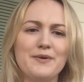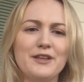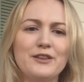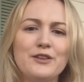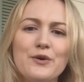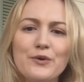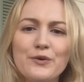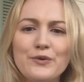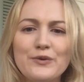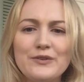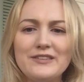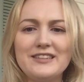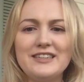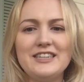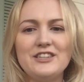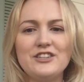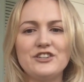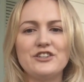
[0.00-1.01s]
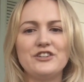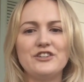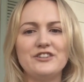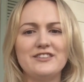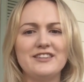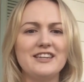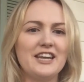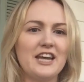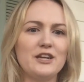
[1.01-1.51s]
local teachers
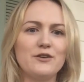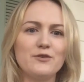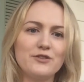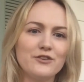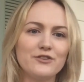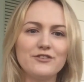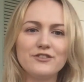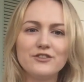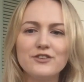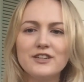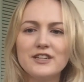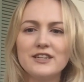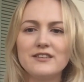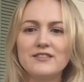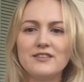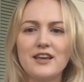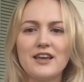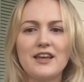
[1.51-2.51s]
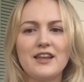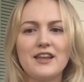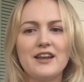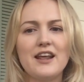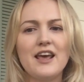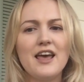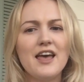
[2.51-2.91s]
engage with their students and